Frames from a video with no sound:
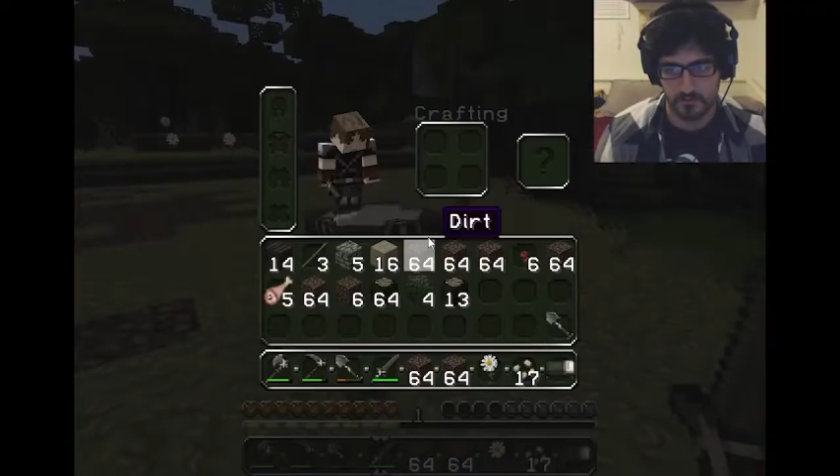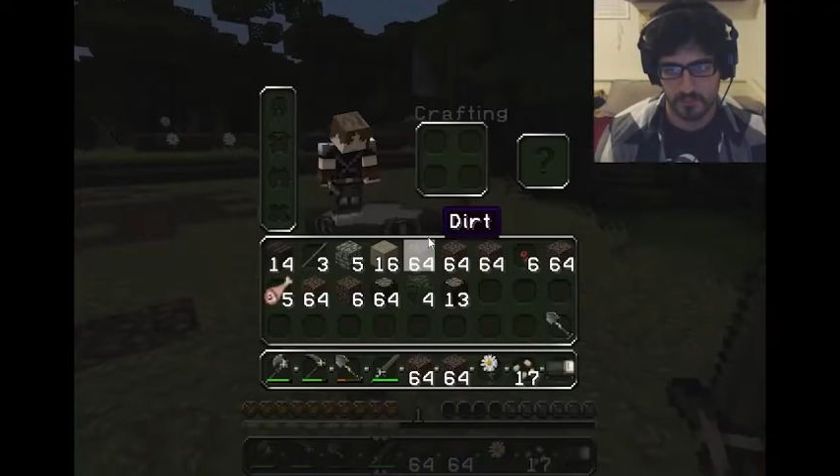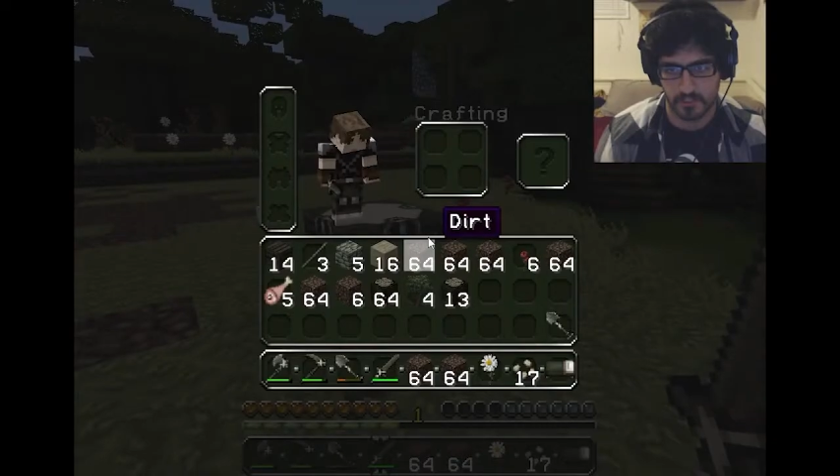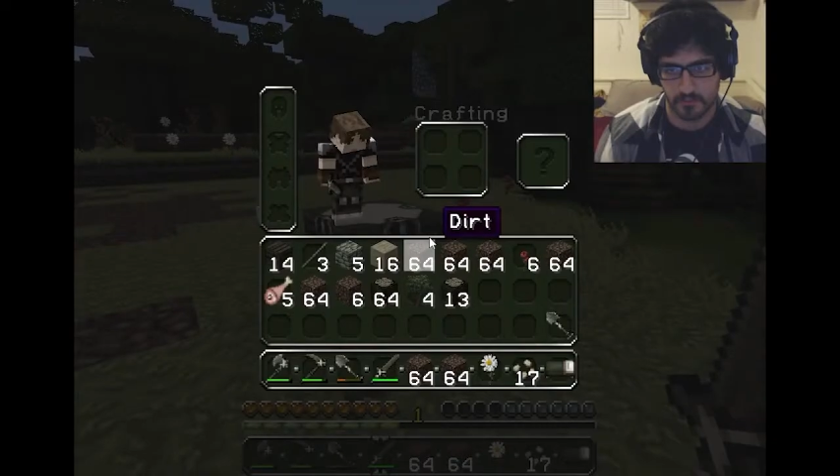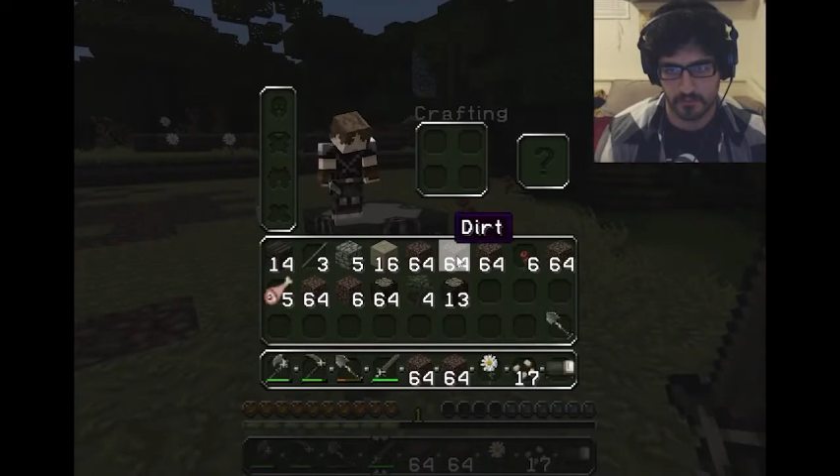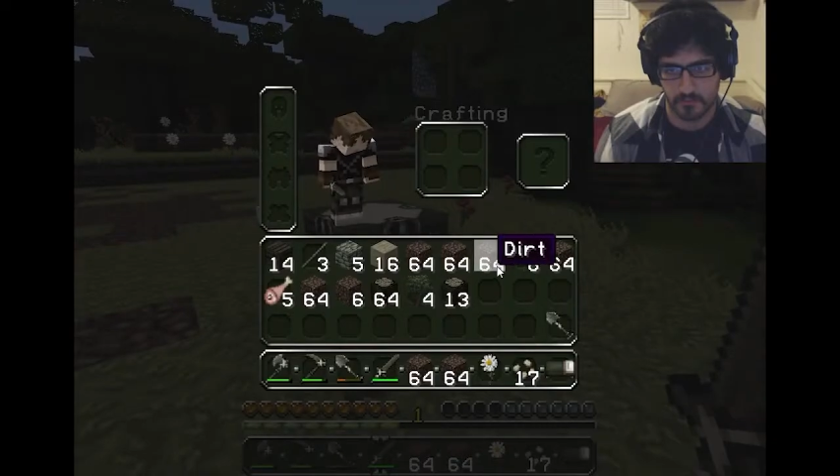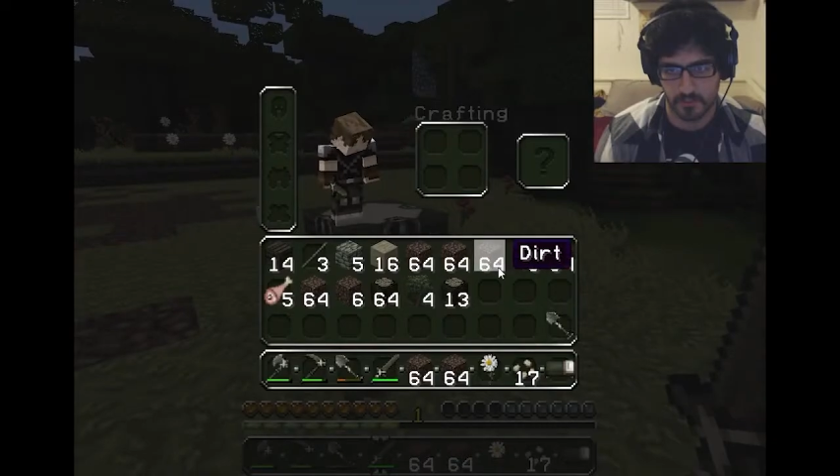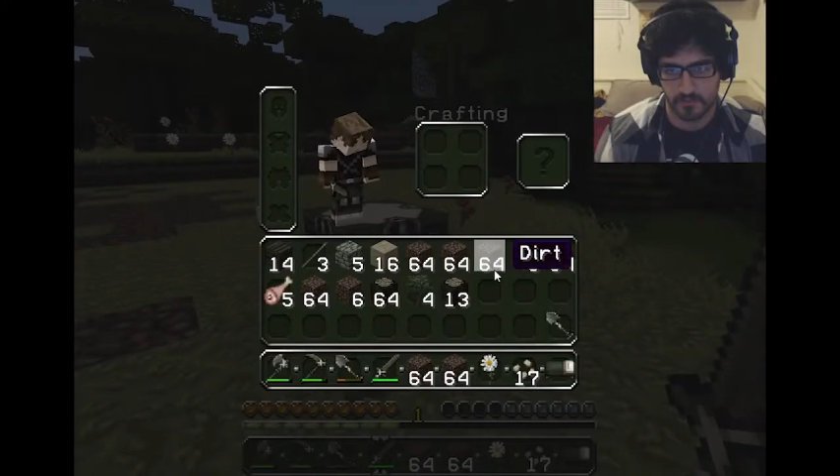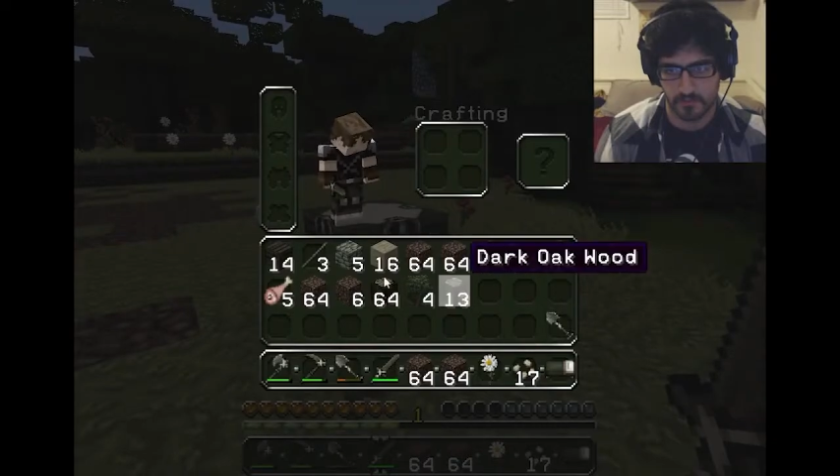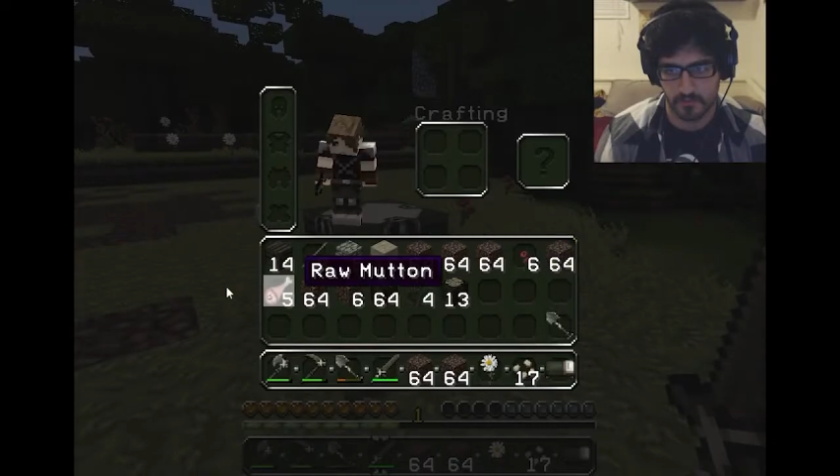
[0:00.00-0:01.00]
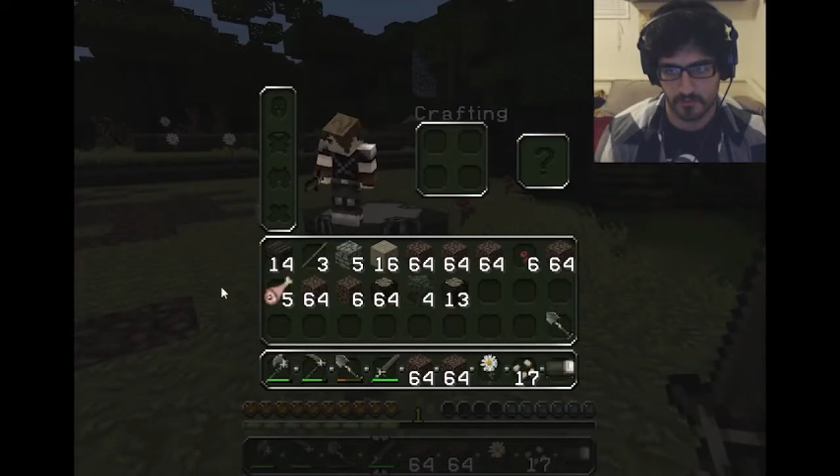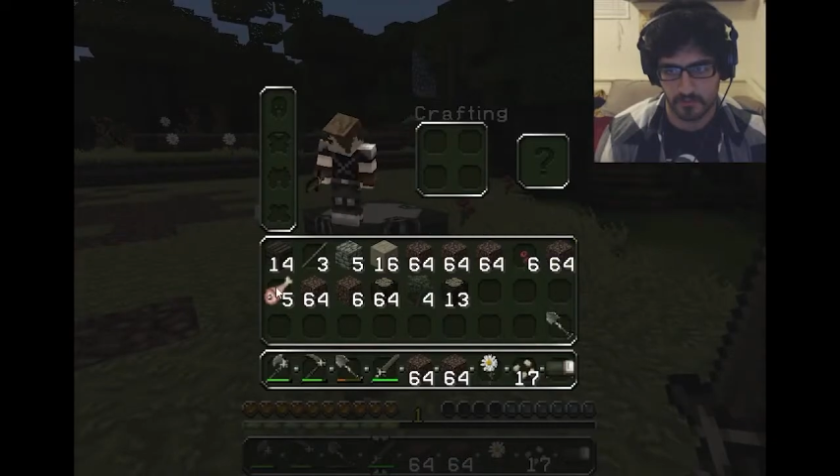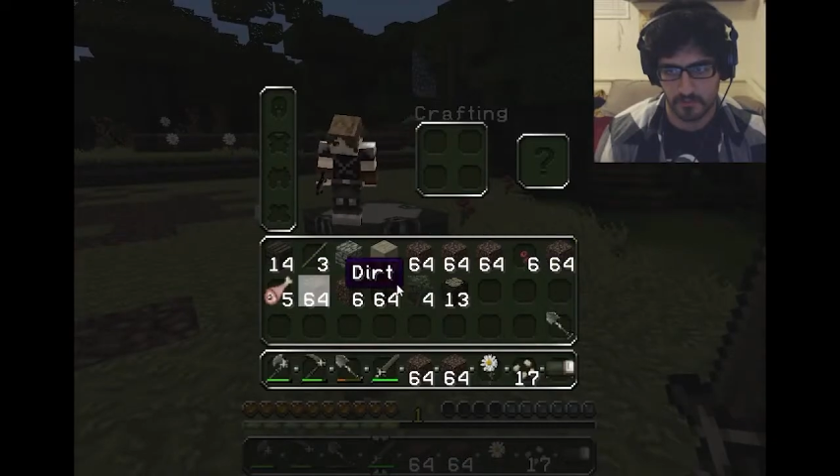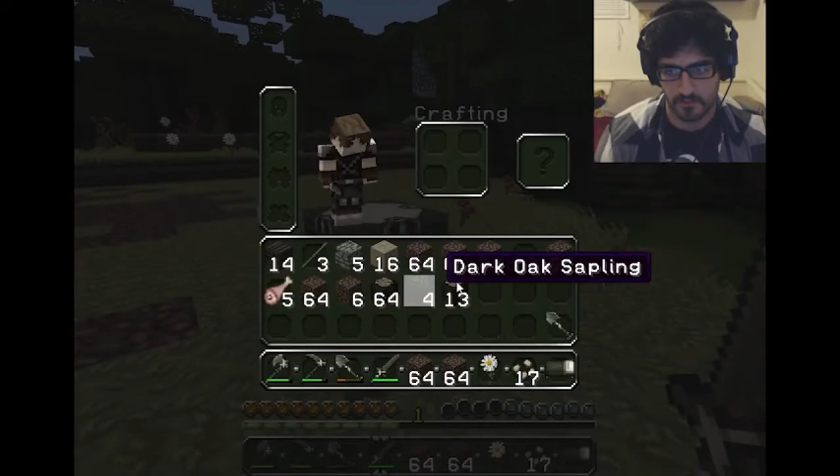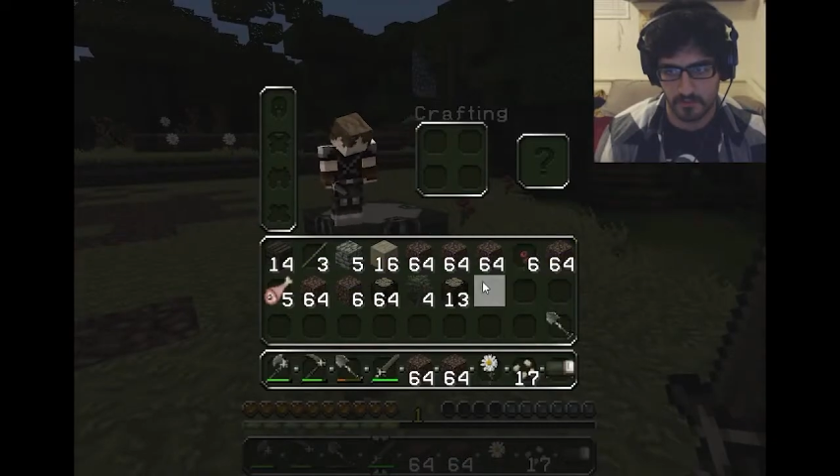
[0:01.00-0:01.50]
Did I get your meat?
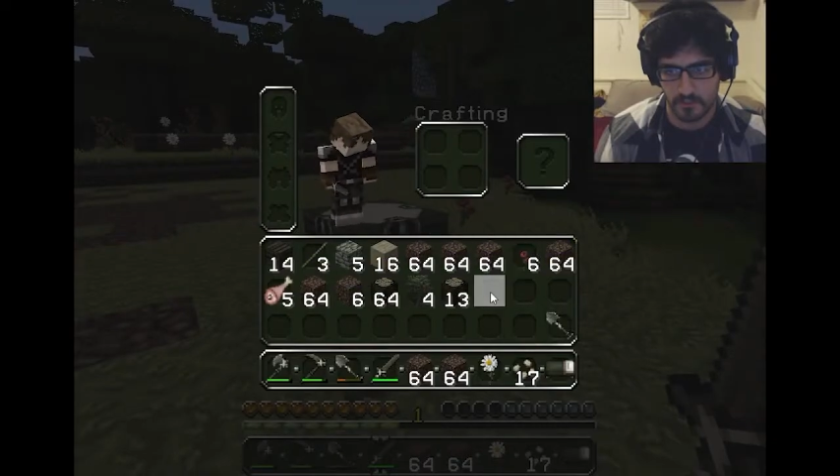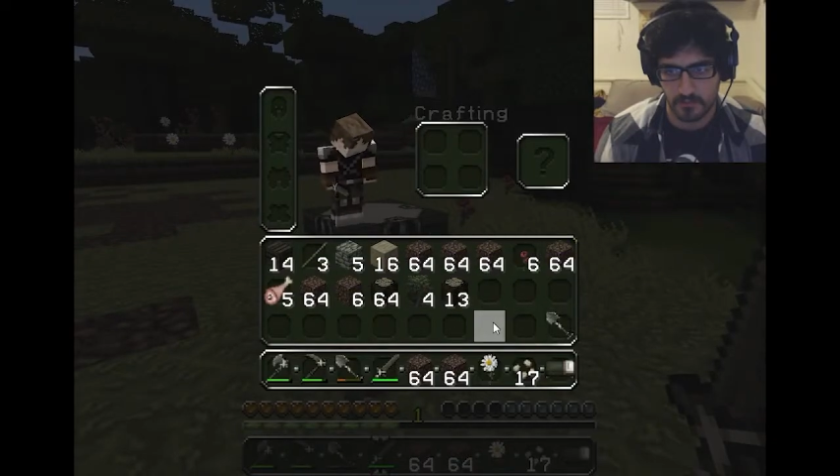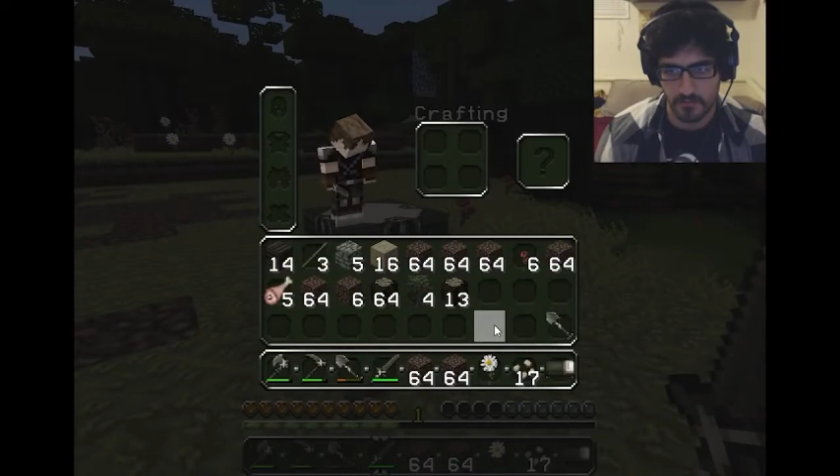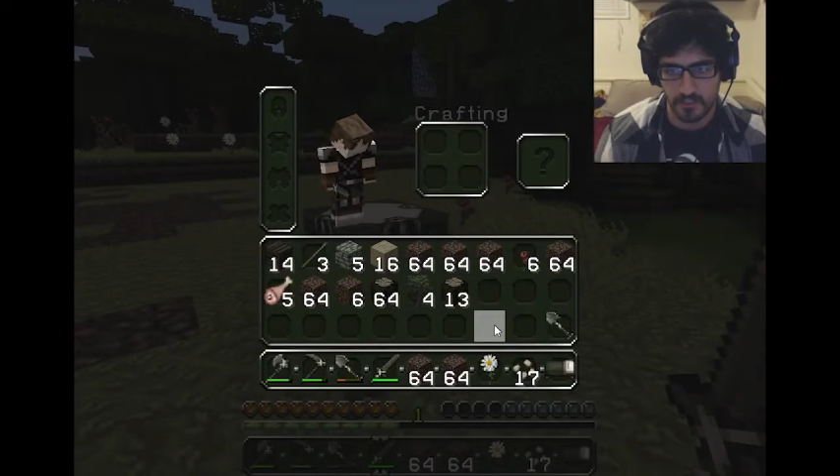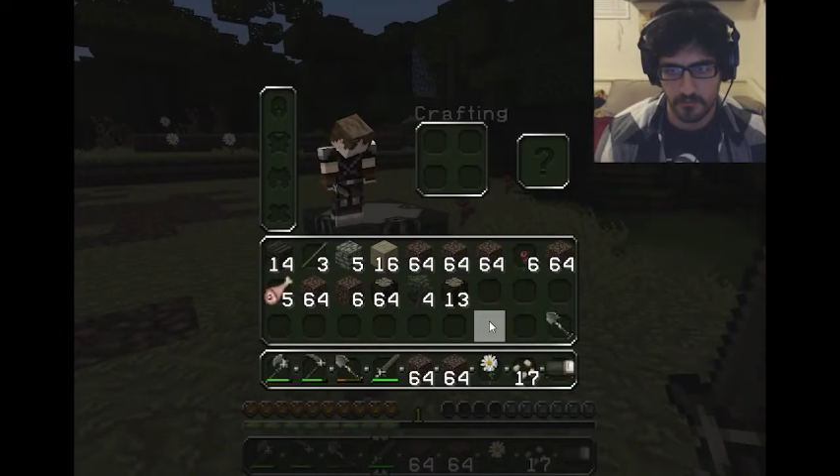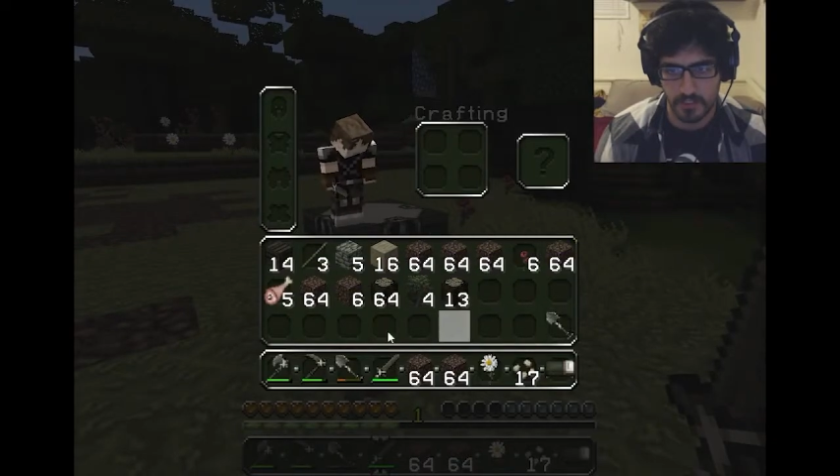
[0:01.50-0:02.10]
You didn't give me any